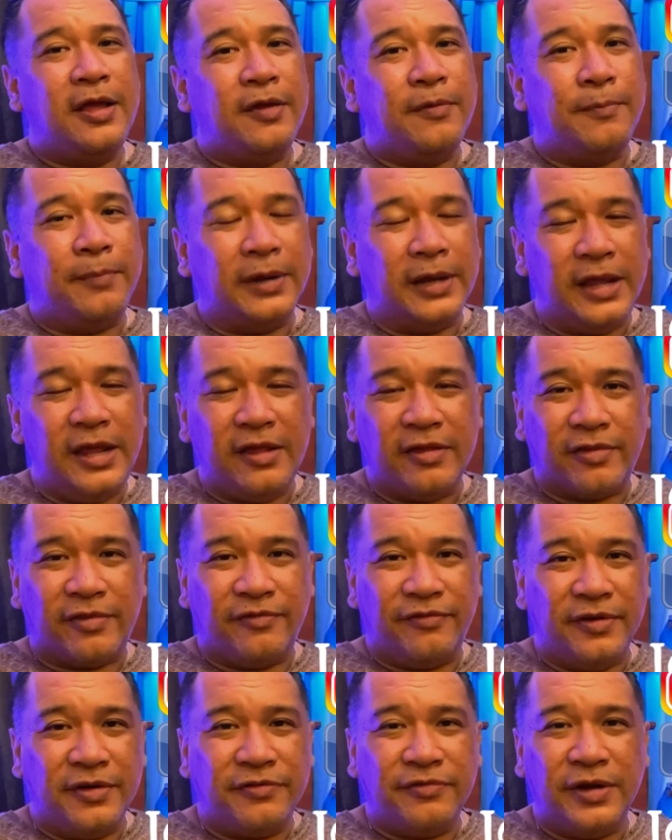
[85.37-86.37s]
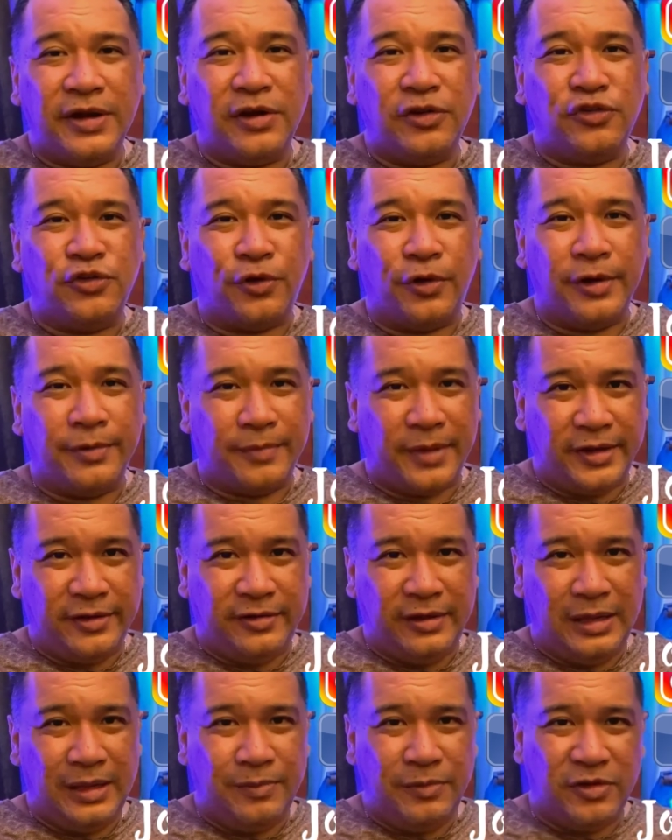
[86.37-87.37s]
please feel free to join my
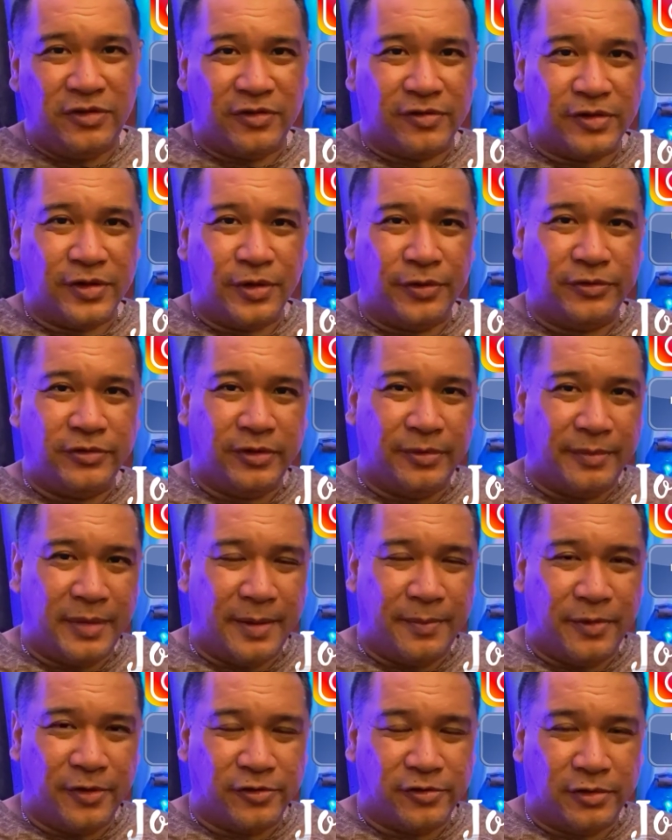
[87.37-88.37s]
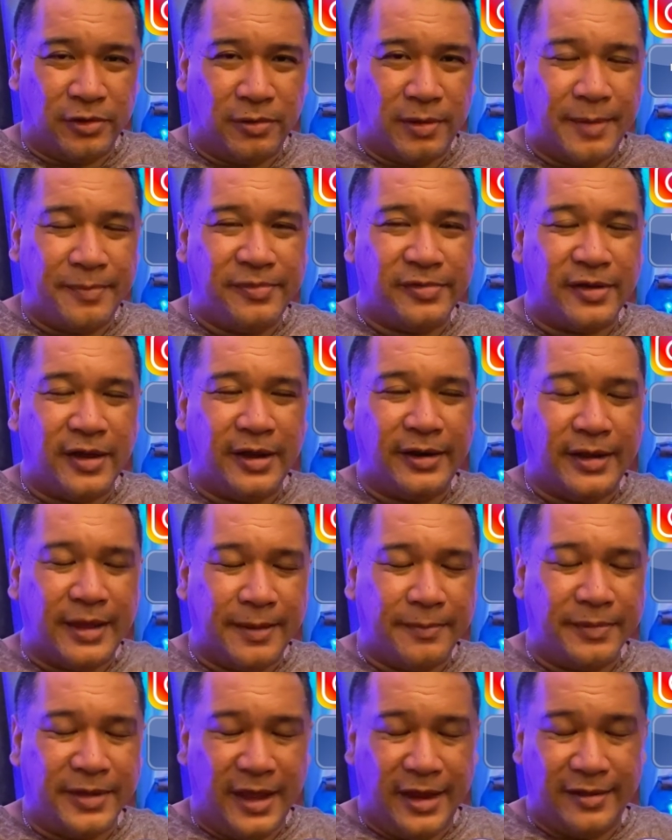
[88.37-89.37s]
team. You just go to my personal website,
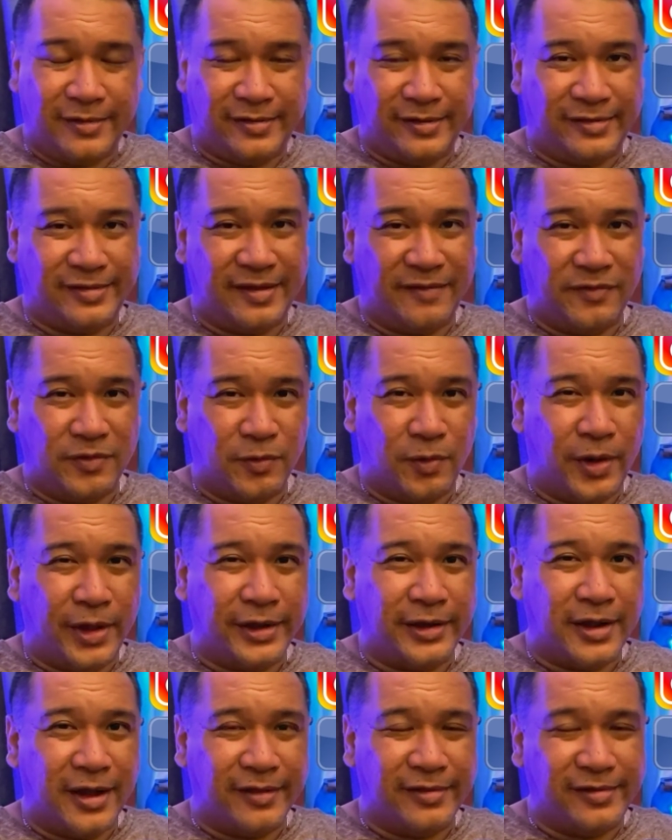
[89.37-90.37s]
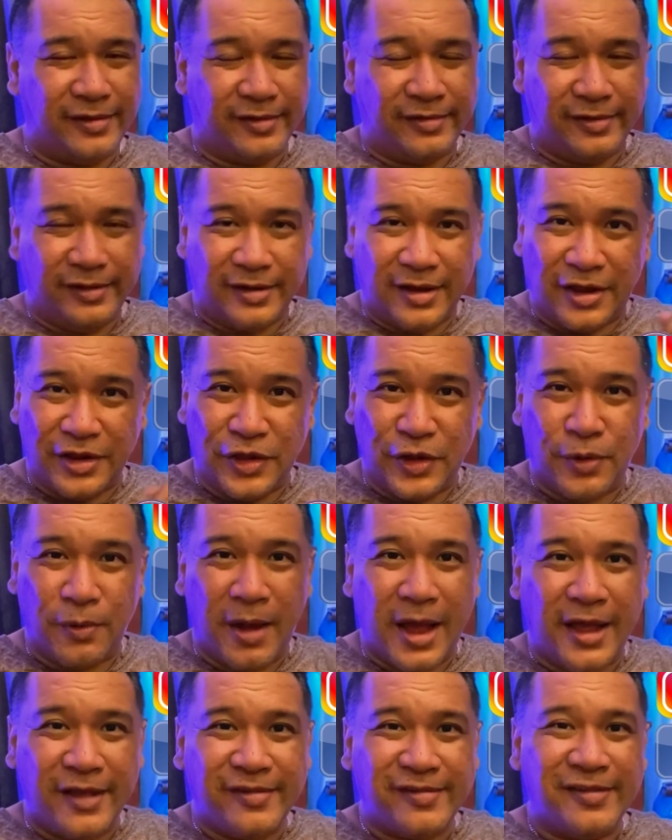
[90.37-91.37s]

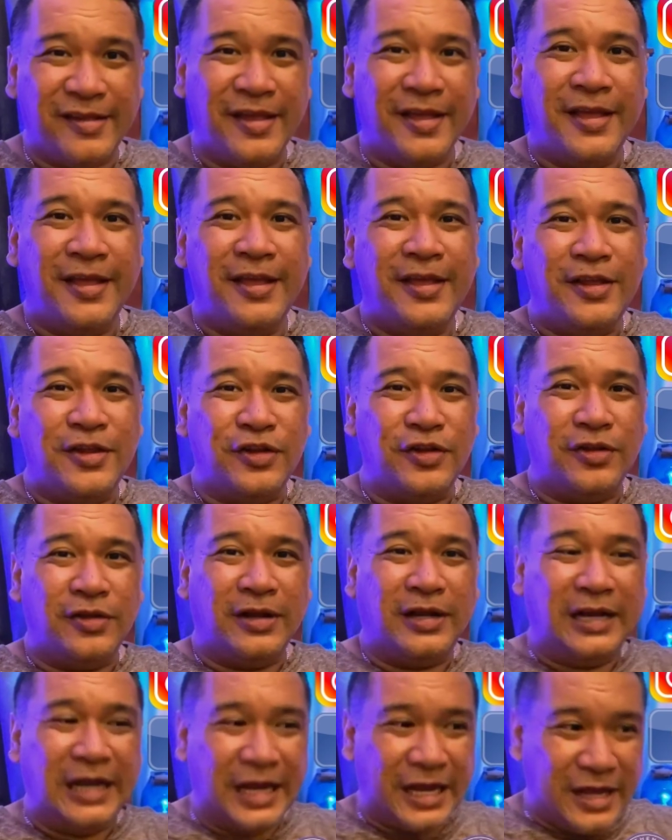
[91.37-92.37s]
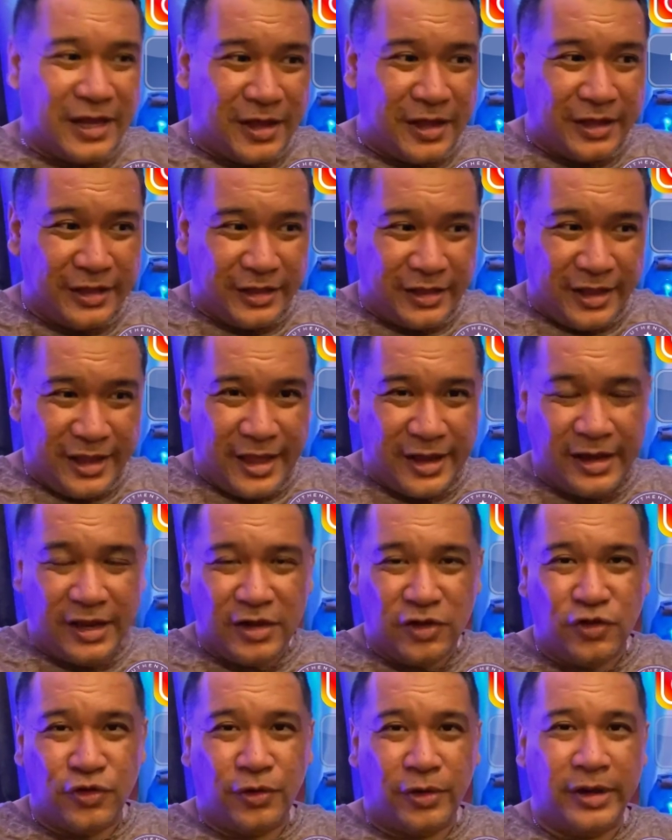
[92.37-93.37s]
mk671.scentsy.us click on the
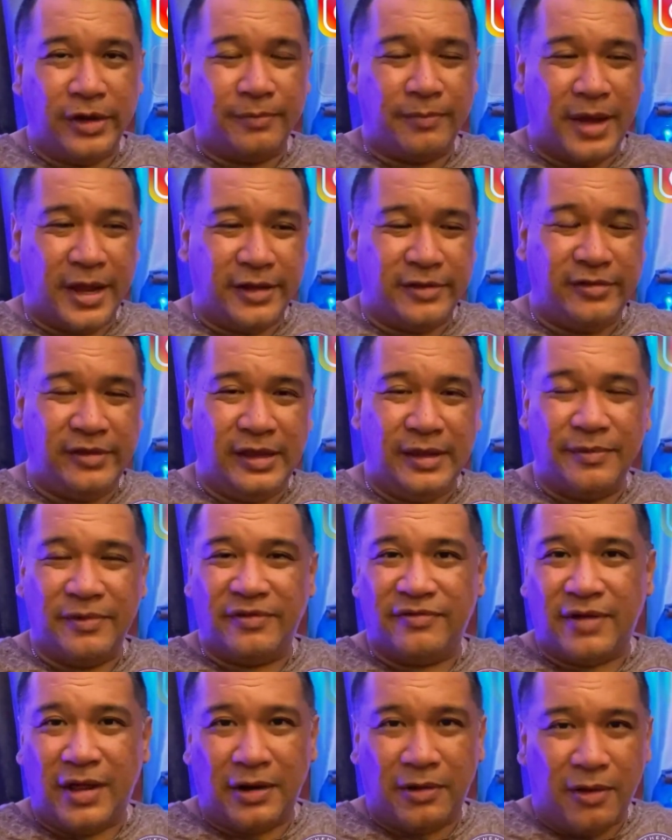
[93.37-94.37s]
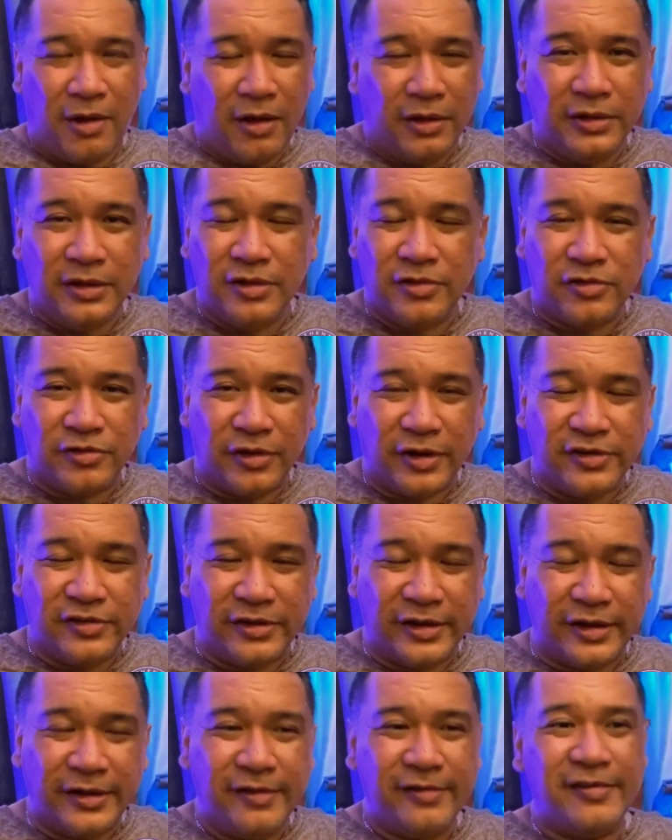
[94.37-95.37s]
heading join my team and follow all the
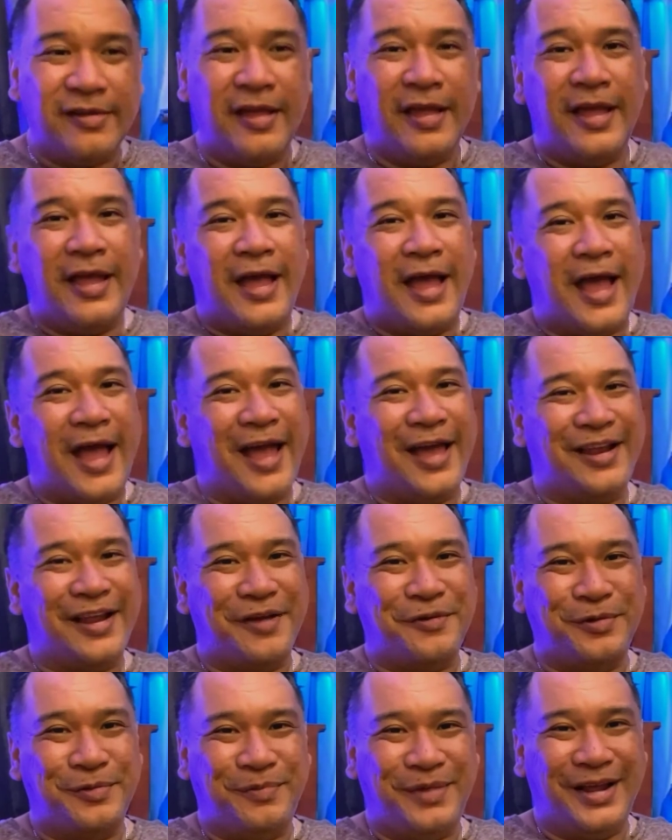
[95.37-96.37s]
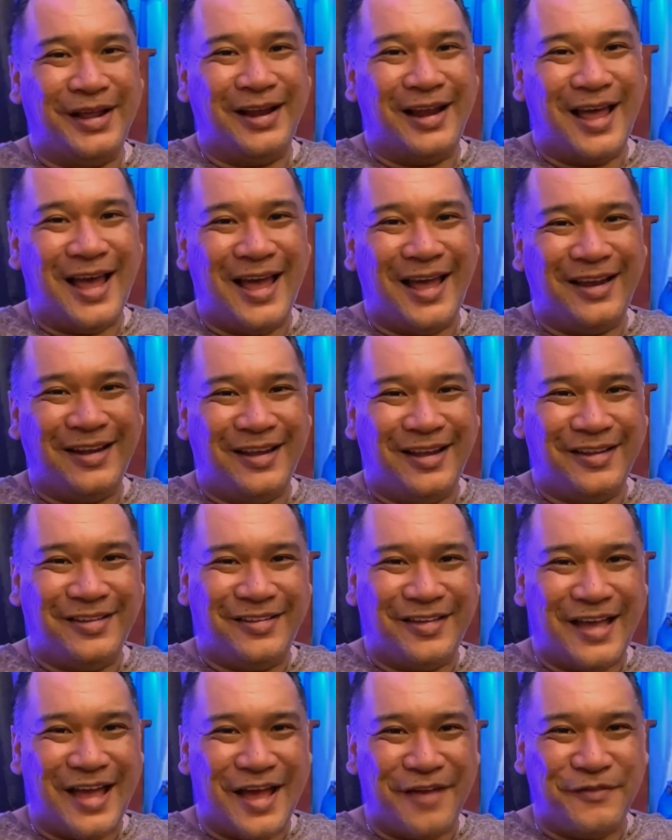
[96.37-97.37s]
instructions and I would be glad
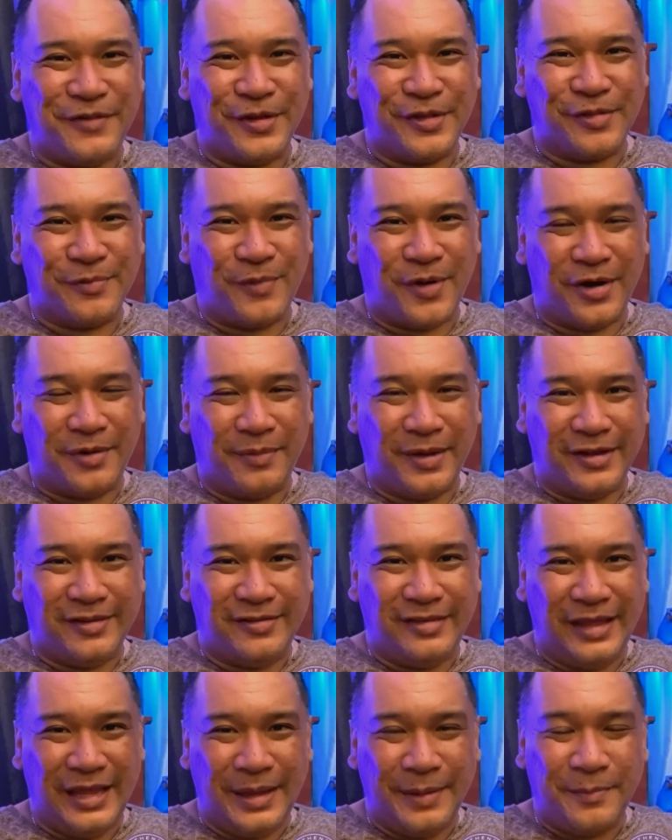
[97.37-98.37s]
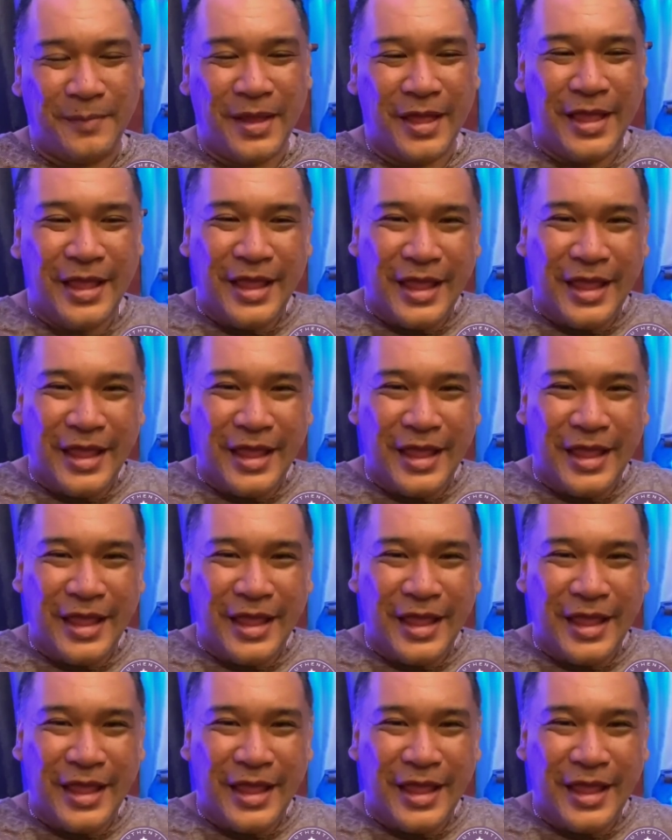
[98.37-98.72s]
to have you as part of my team.